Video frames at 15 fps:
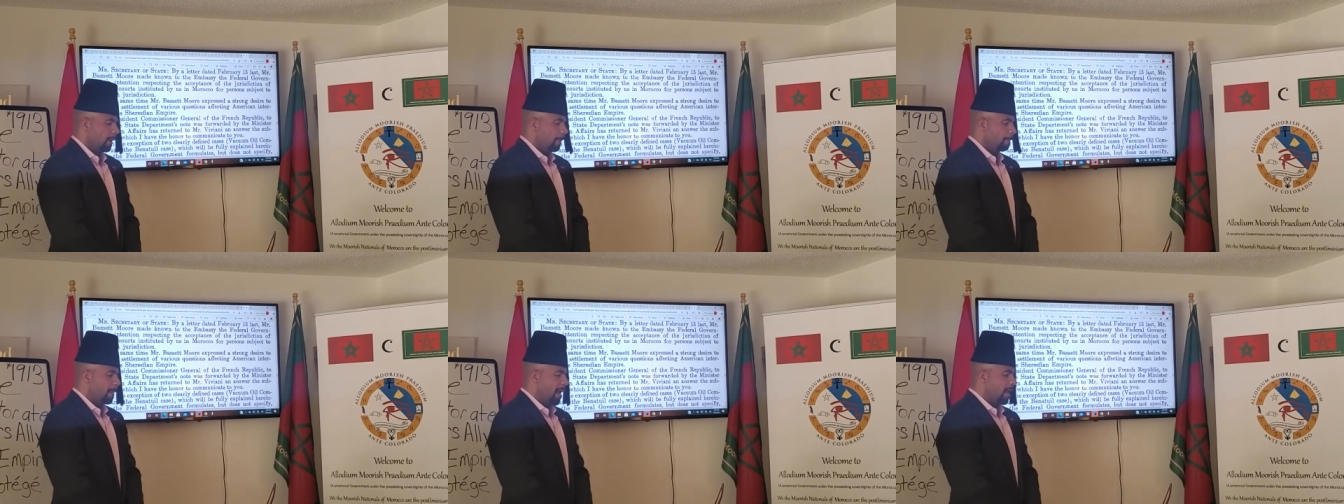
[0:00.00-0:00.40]

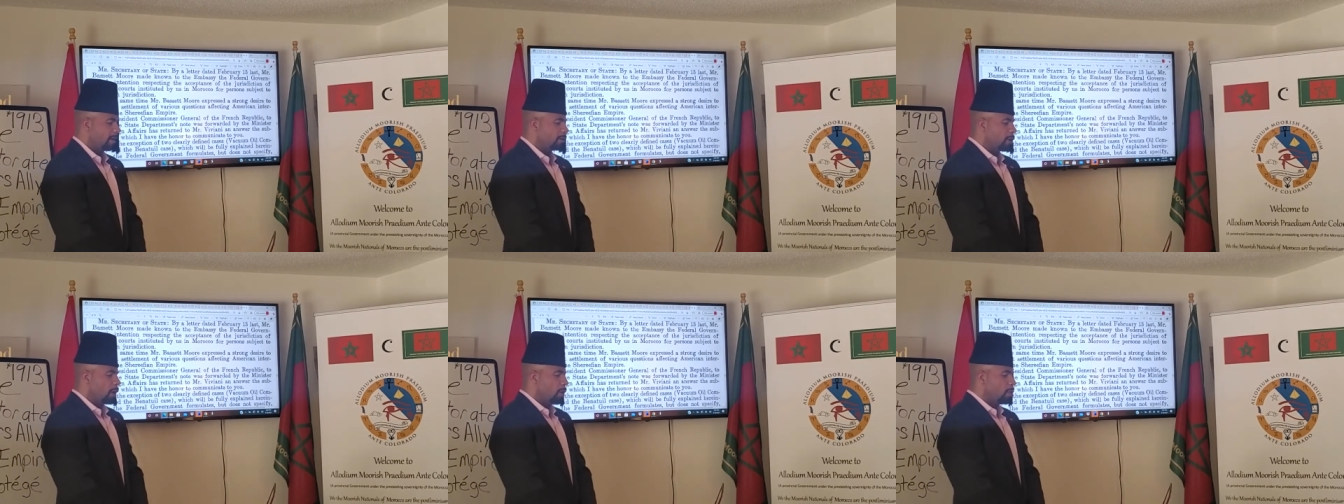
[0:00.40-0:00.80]

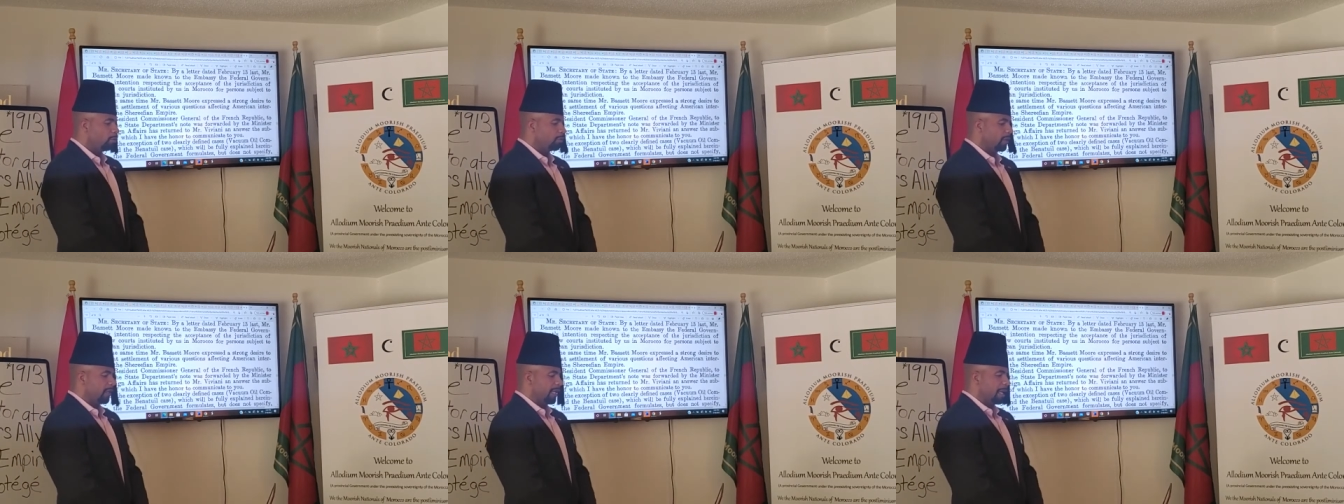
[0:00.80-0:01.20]
made
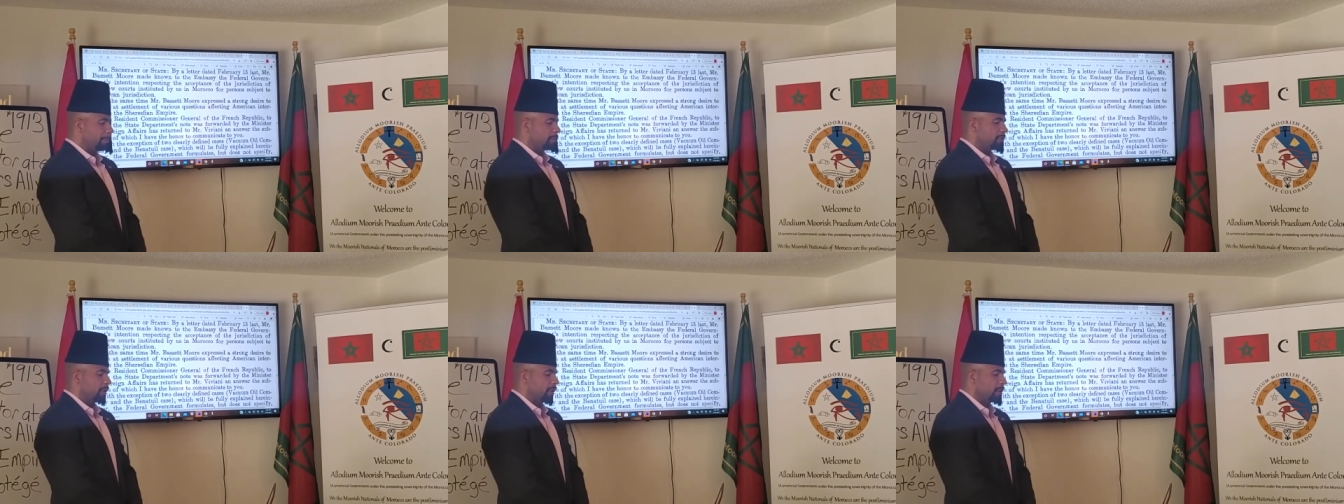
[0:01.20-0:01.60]
known to the
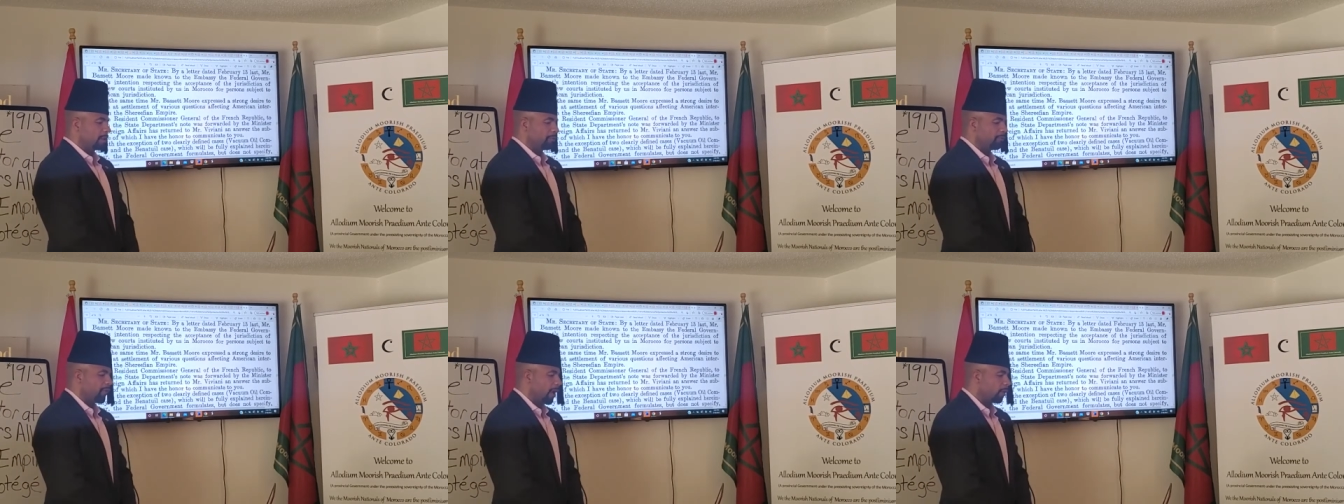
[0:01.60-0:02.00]
embassy that
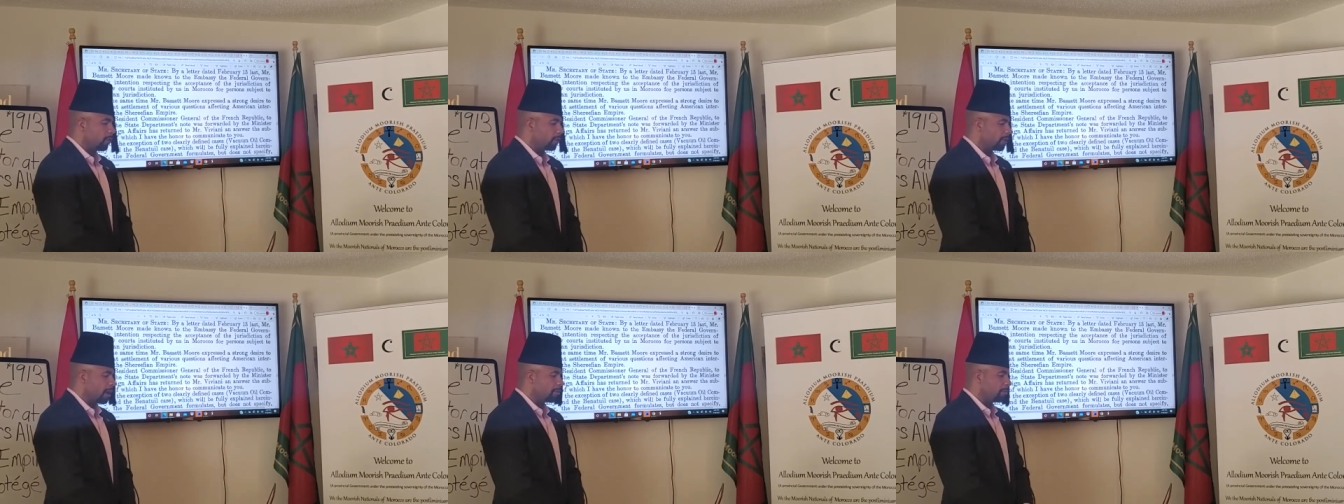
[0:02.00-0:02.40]
the
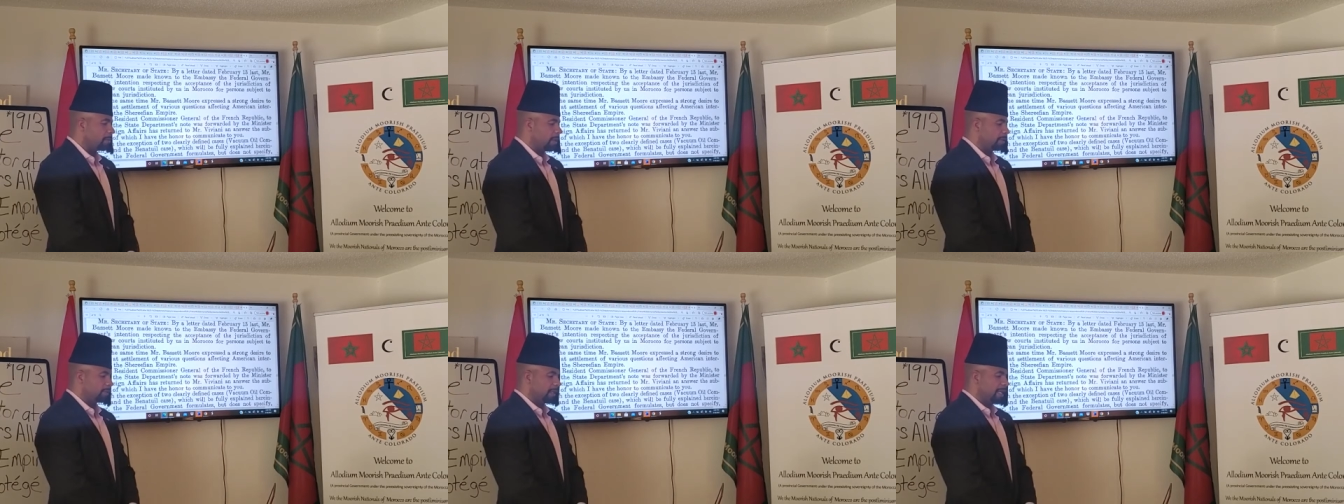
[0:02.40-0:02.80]
federal
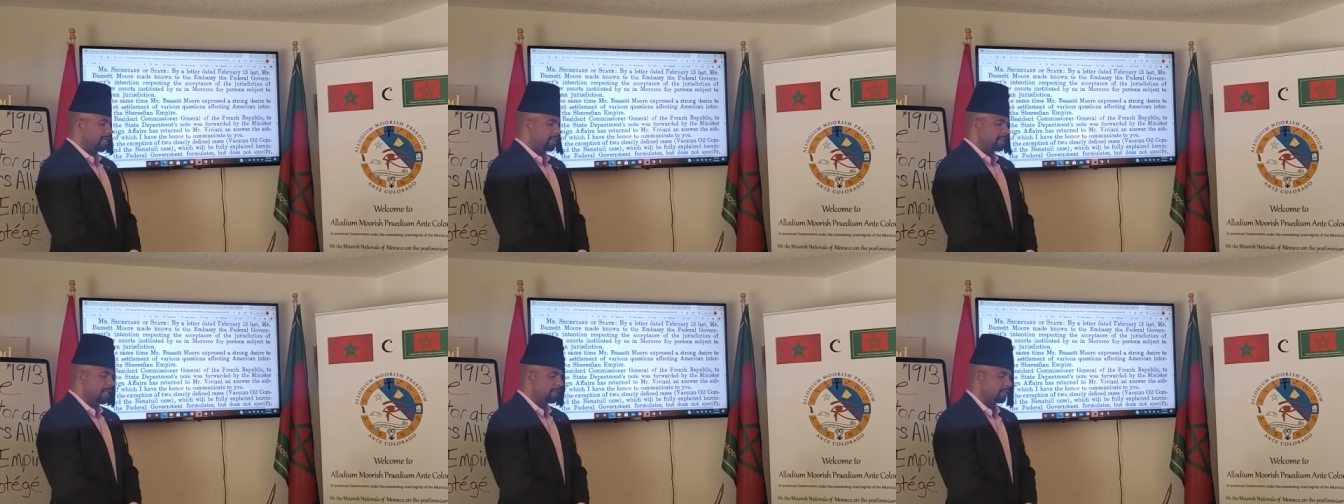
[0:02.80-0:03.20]
government's
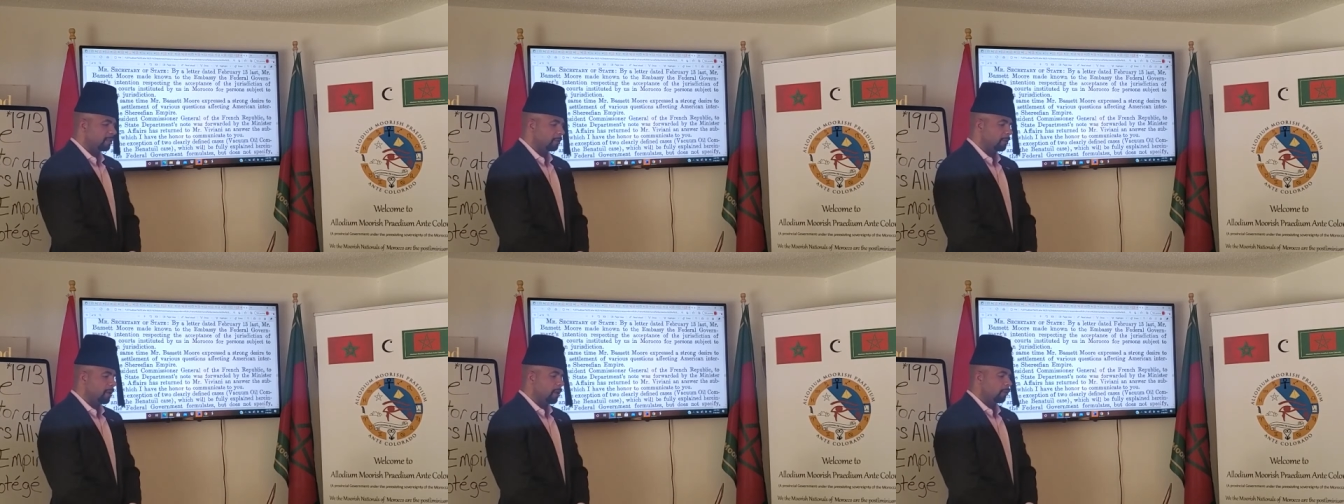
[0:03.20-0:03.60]

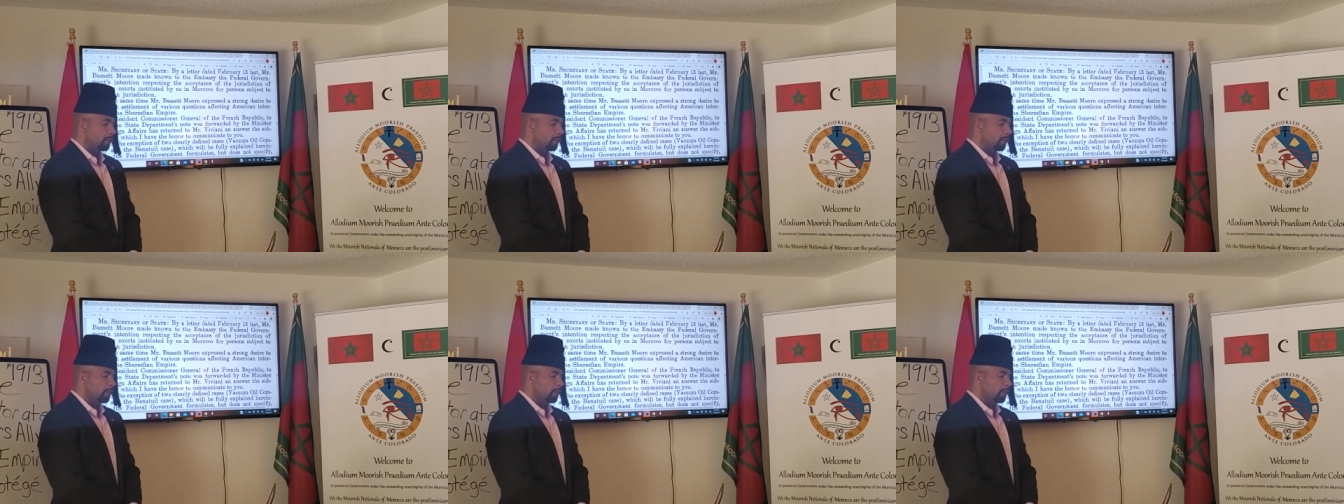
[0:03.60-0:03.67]
intentions